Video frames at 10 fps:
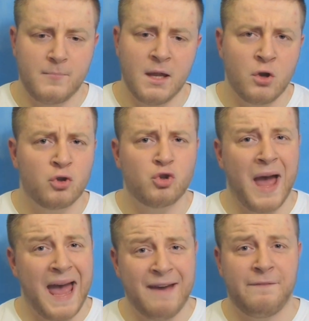You know, so
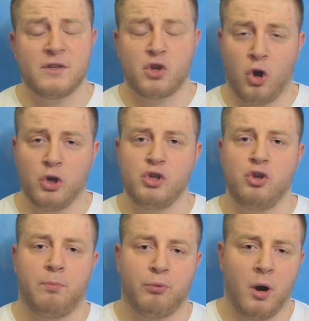if it's causing
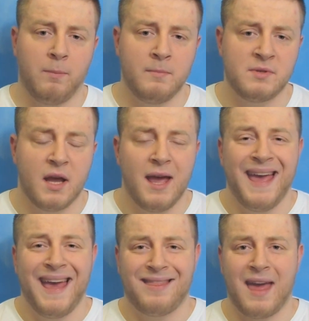you problems,
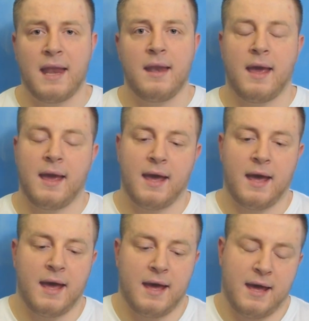then
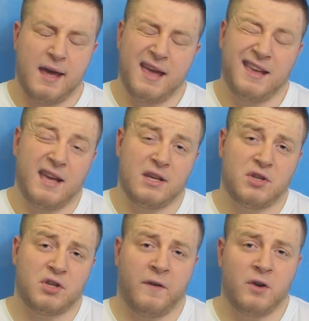it's
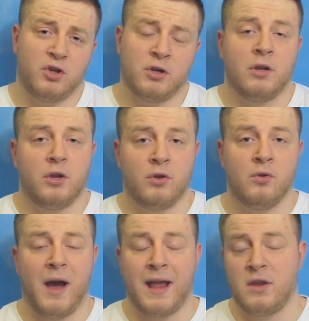dysfunction, you
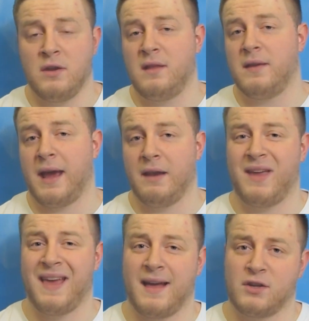know, and you need to kind of
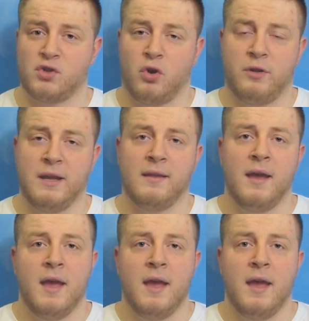get that sorted.